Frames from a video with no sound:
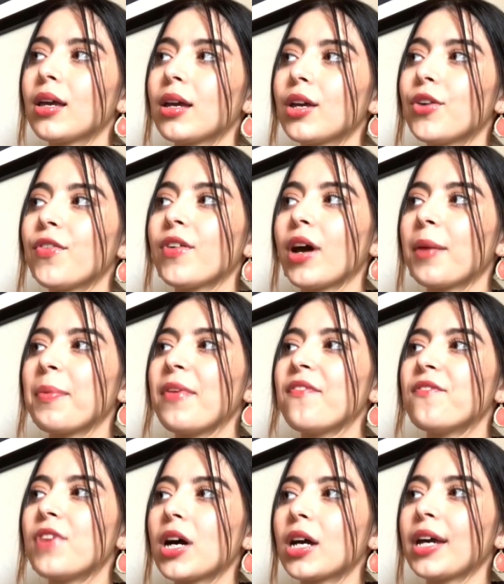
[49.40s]
You've gotta be
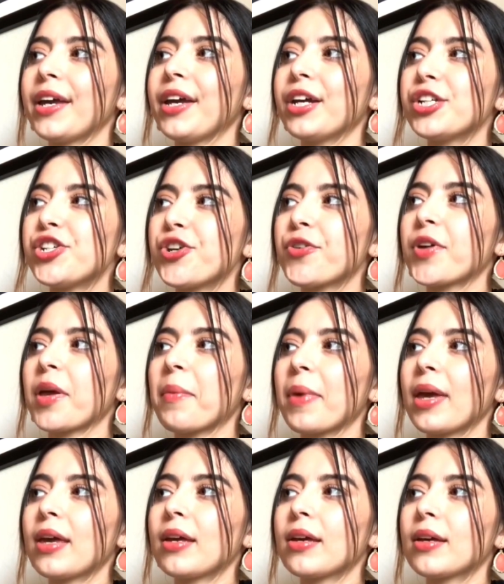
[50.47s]
fucking joking me.